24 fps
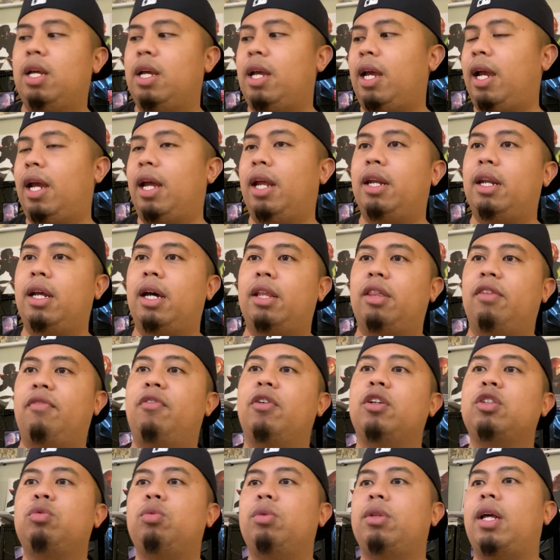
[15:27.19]
And the
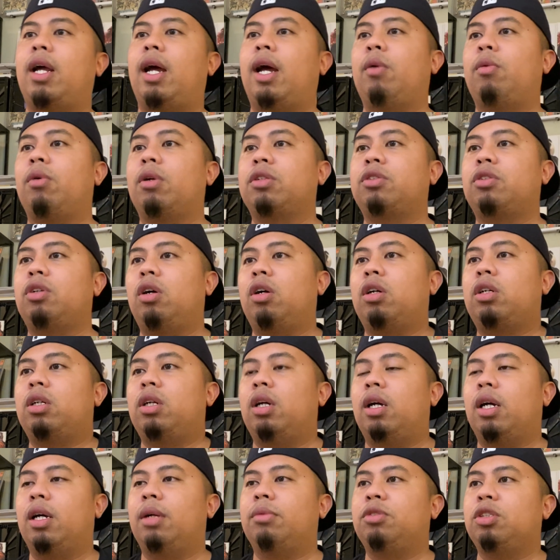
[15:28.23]
first one that I want to talk
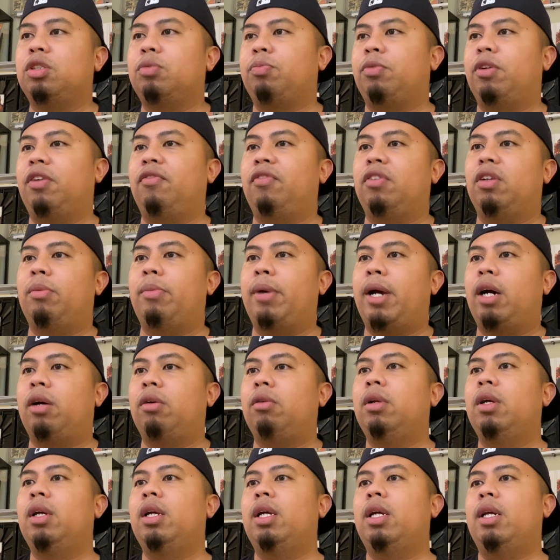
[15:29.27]
just briefly about
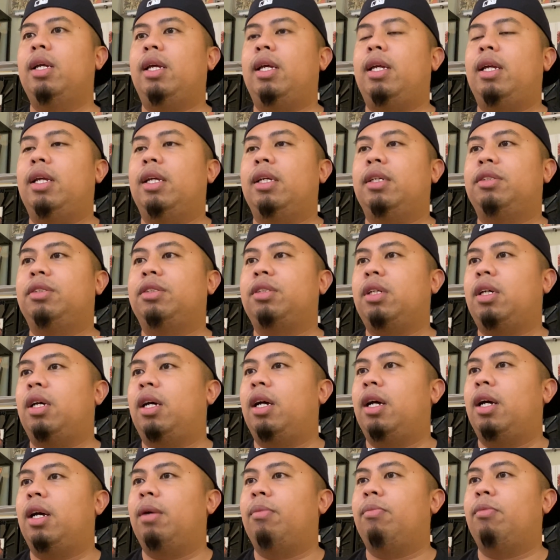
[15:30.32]
is
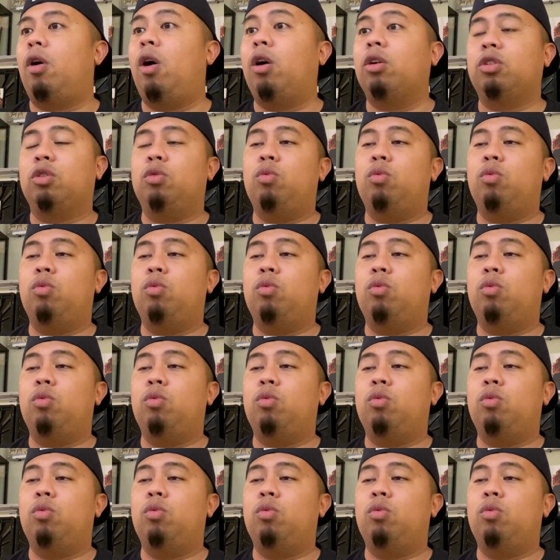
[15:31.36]
All New